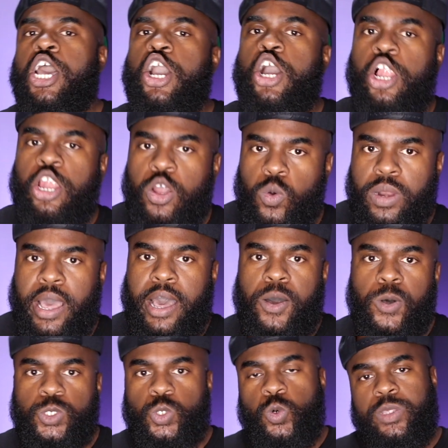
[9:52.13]
clone
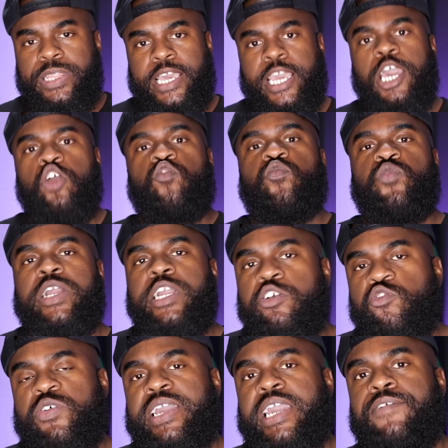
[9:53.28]
house or they
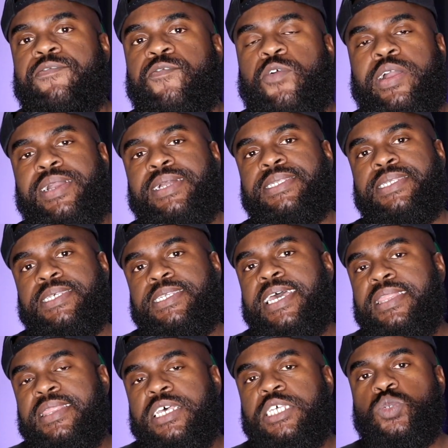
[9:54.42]
recreate fragrances,
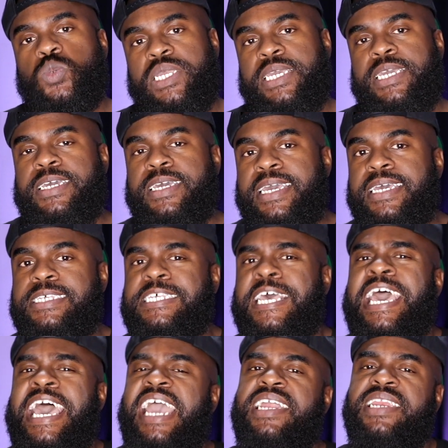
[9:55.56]
and this one here is
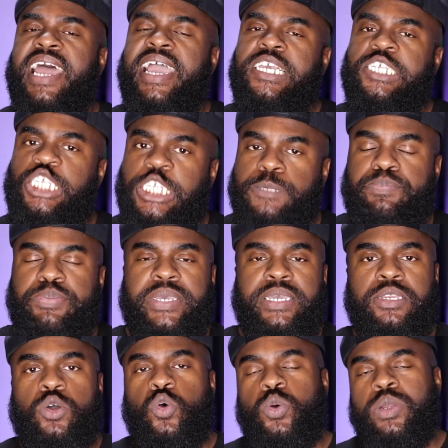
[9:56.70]
a nice
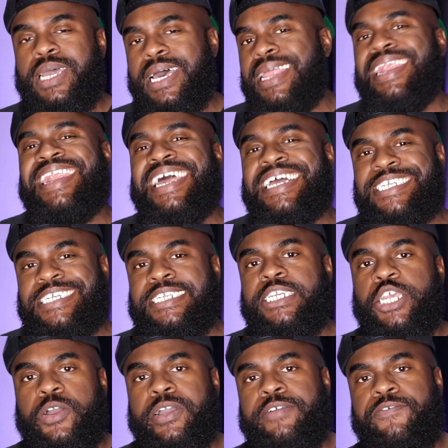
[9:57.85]
spin on a
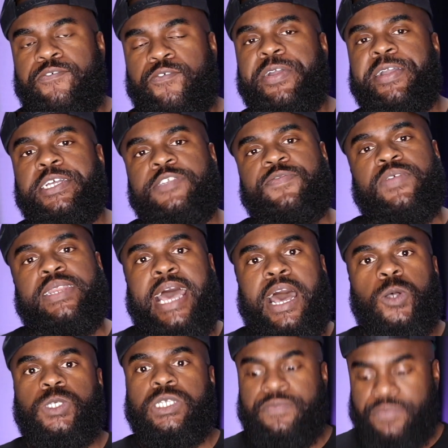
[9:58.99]
legendary fragrance from the
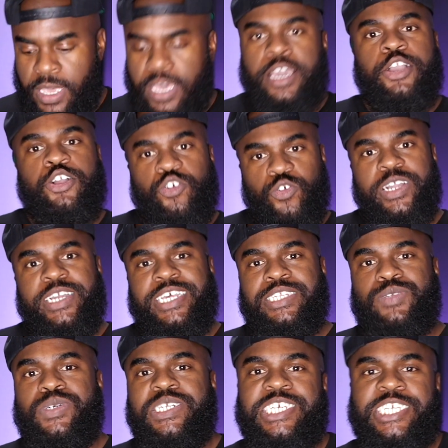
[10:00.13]
house of Creed,
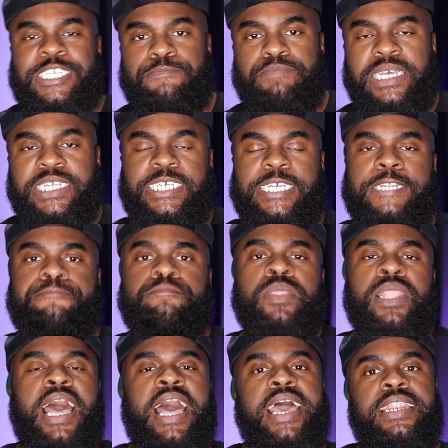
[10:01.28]
as we just mentioned.
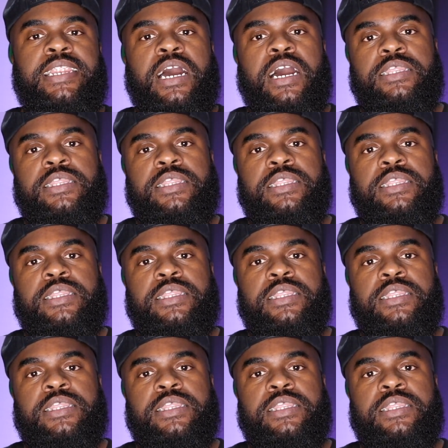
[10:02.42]
And uh,